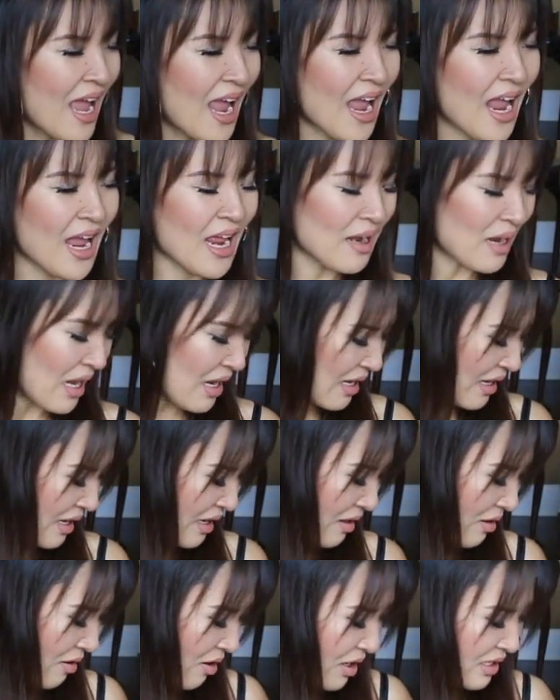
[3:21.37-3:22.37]
And
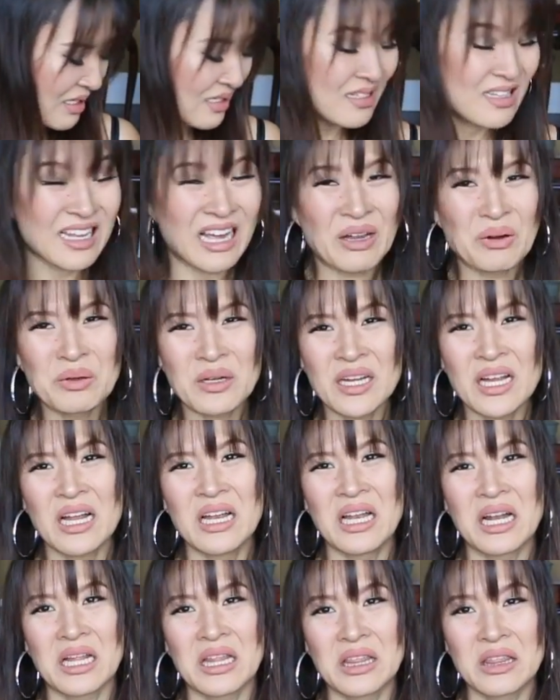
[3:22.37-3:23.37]
honestly, I only had
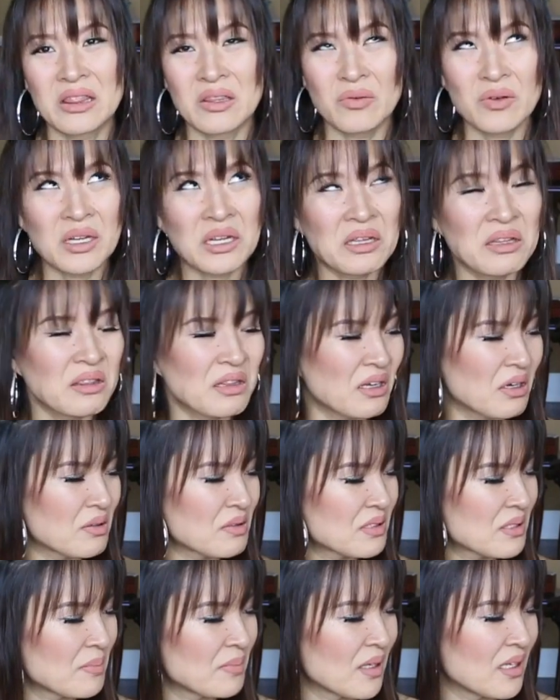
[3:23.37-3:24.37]
like 3 in there or
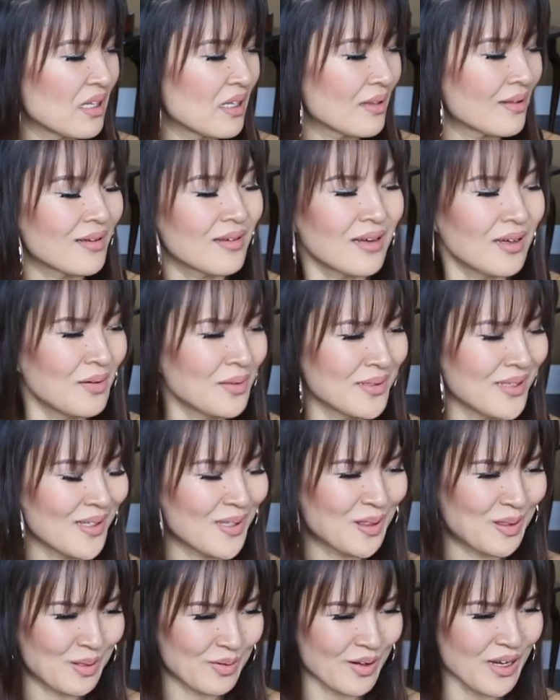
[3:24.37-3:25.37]
something like that. I was
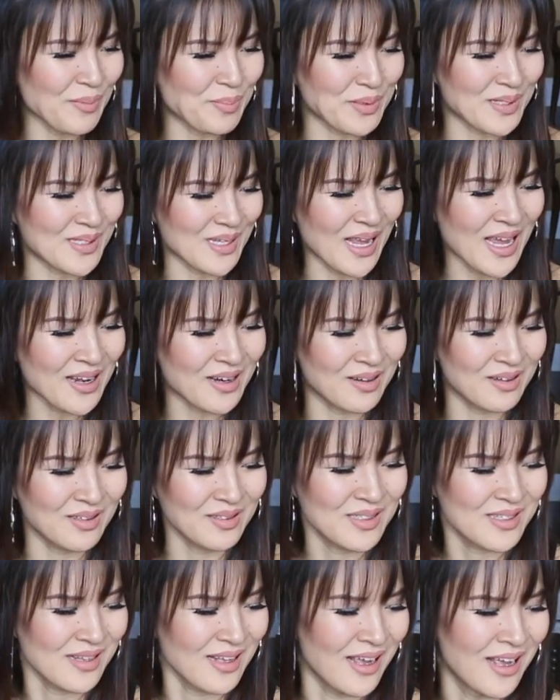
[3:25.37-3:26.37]
like, 3
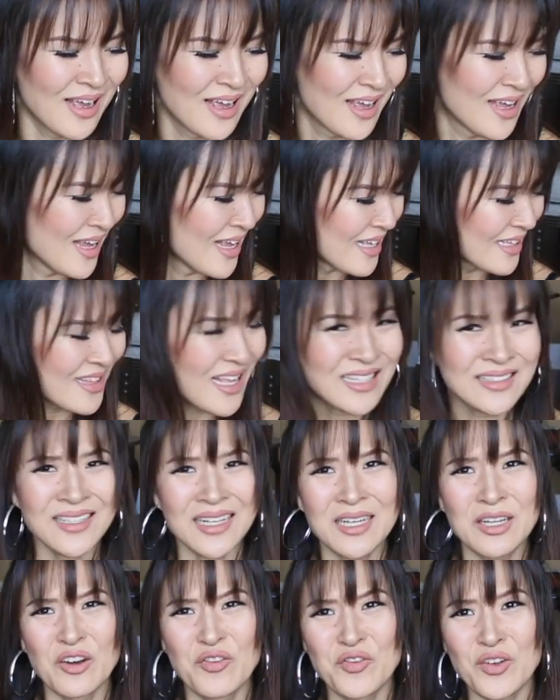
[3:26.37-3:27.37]
potatoes? That's
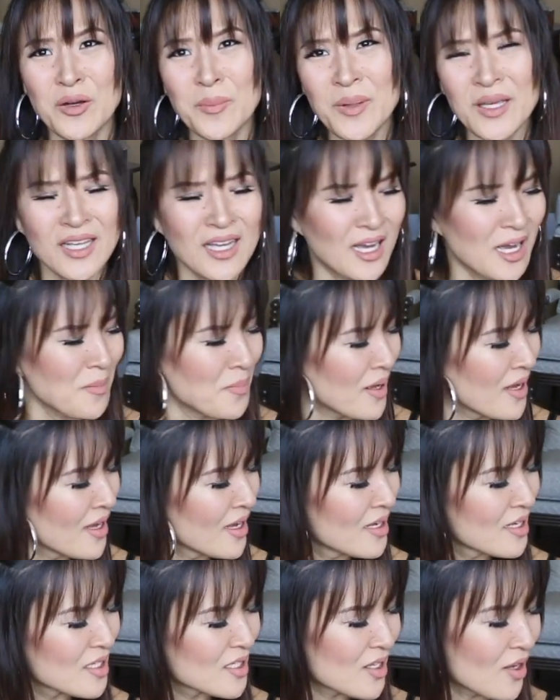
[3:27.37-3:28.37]
not gonna fill me up.
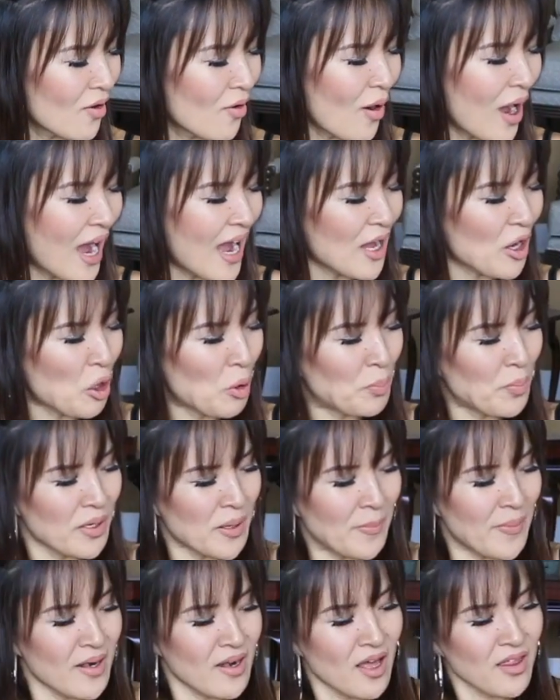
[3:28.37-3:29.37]
So I open
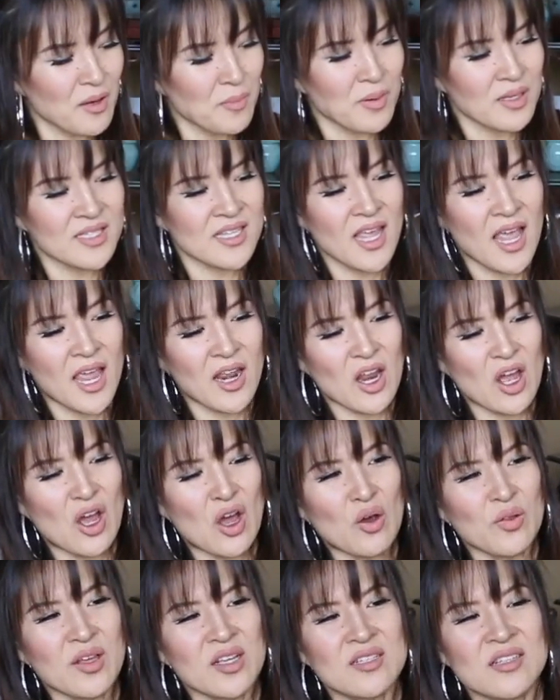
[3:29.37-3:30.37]
up another
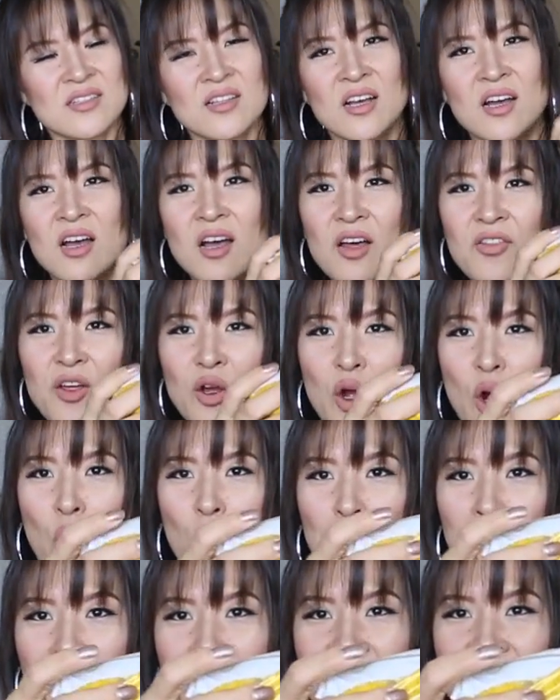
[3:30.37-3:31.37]
potato. This is the
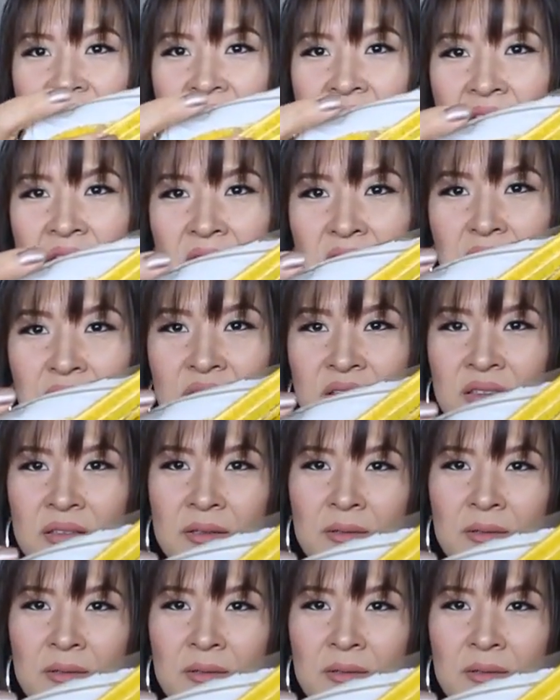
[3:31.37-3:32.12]
gold potatoes.